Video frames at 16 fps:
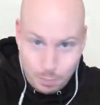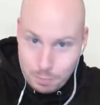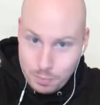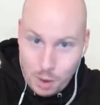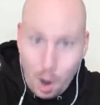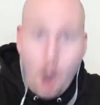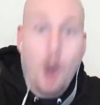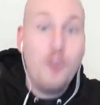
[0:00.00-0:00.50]

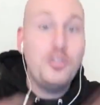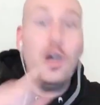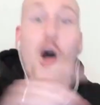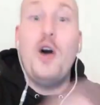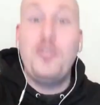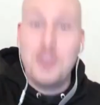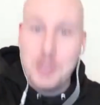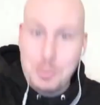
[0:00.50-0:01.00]

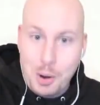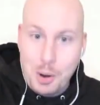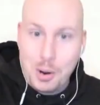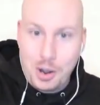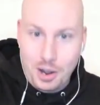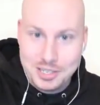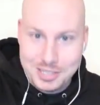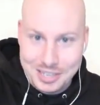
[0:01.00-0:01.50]
after the
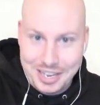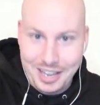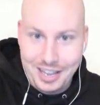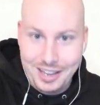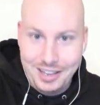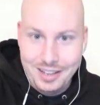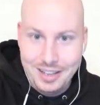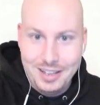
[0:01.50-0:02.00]
podcast,
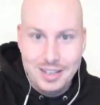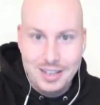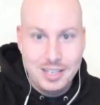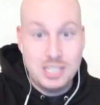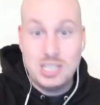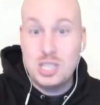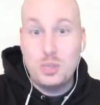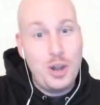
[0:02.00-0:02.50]
okay?
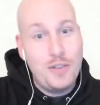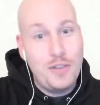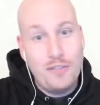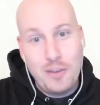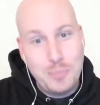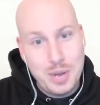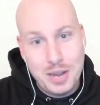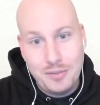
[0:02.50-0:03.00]
It's a
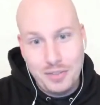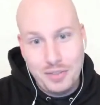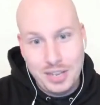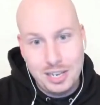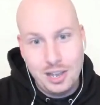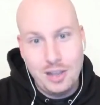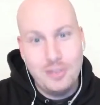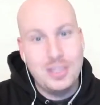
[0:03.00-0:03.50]
25-minute
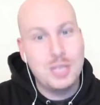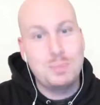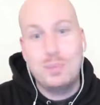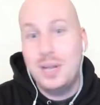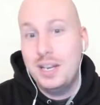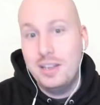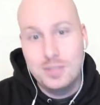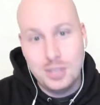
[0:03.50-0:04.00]
video. There's
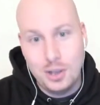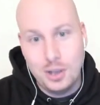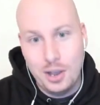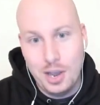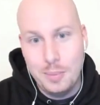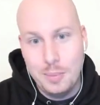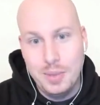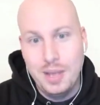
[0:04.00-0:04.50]
plenty of
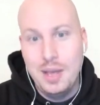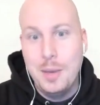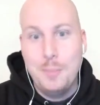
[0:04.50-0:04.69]
time.